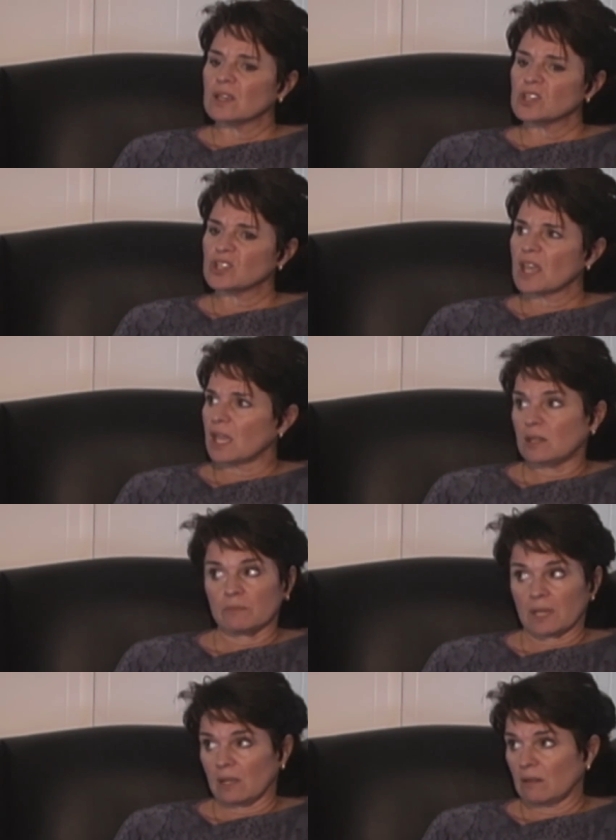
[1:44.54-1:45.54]
she
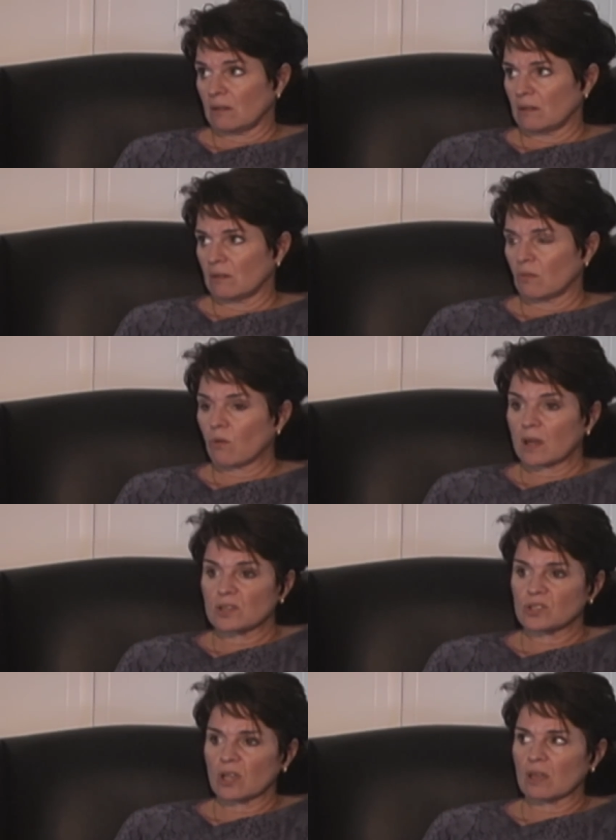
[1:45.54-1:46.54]
hated me. Why
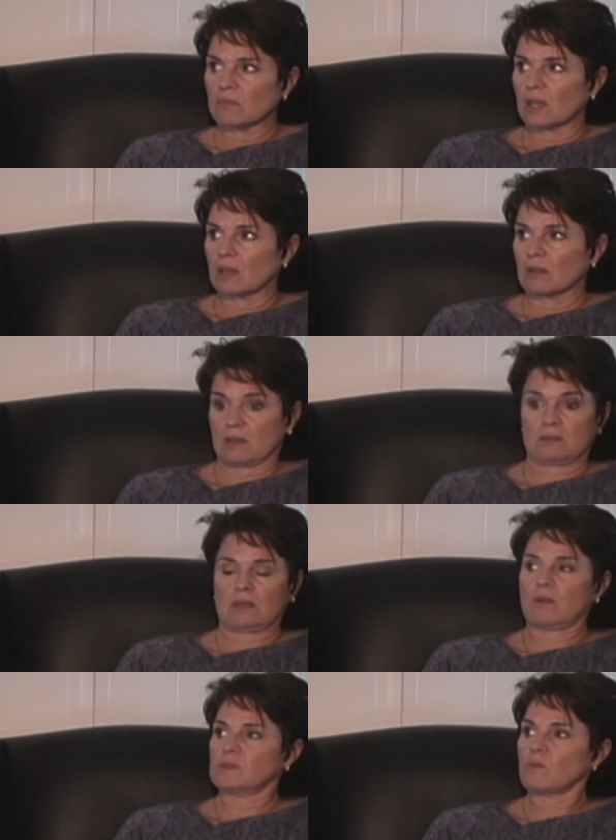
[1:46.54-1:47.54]
did she hate me? Because
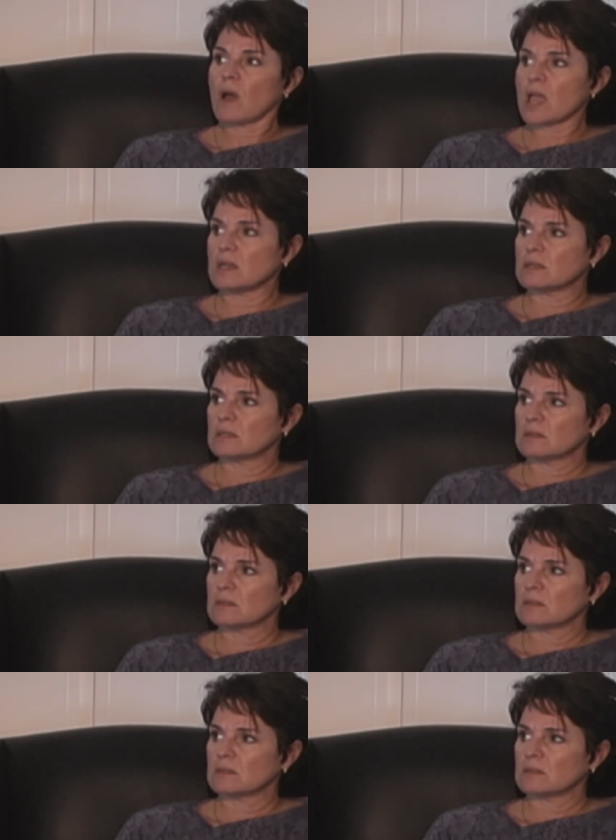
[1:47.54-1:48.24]
I was white.